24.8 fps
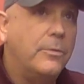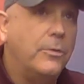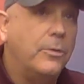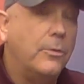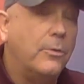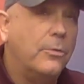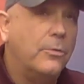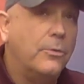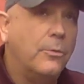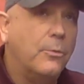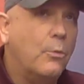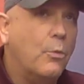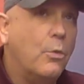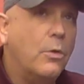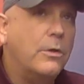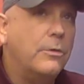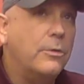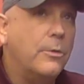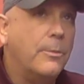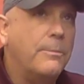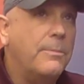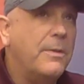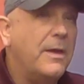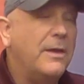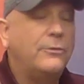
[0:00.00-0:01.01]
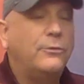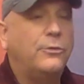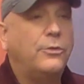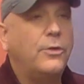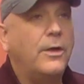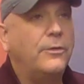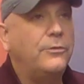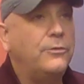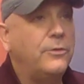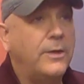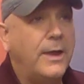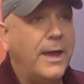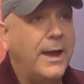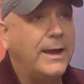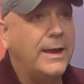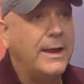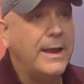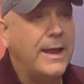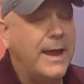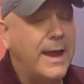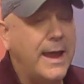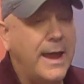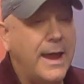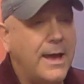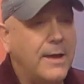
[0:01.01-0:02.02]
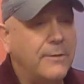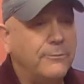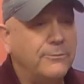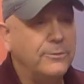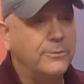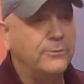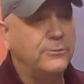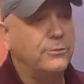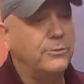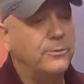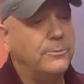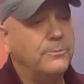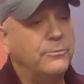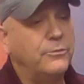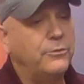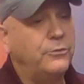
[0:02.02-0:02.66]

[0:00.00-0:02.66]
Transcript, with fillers: the, the one of the best thoughts that I could have is